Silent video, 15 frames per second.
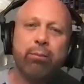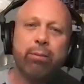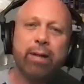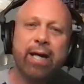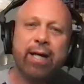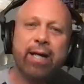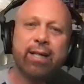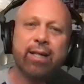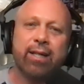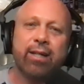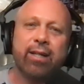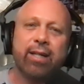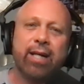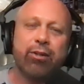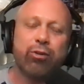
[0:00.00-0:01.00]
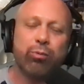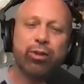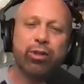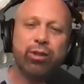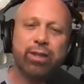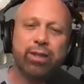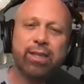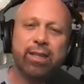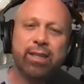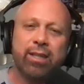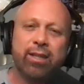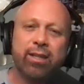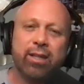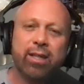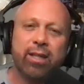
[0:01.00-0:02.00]
back, and that's what you
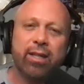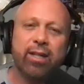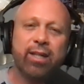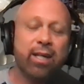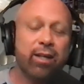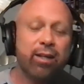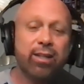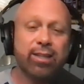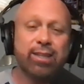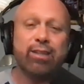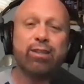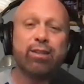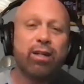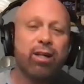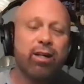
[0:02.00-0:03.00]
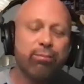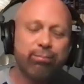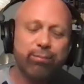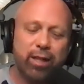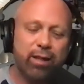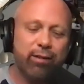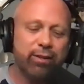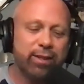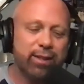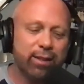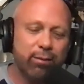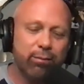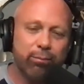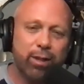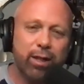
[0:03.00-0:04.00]
see. And again, this is
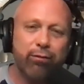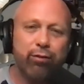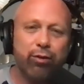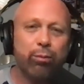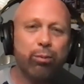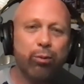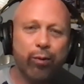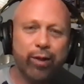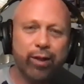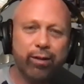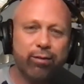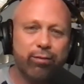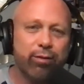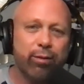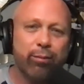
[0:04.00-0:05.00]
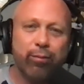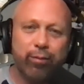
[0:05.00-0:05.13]
obviously my viewpoint from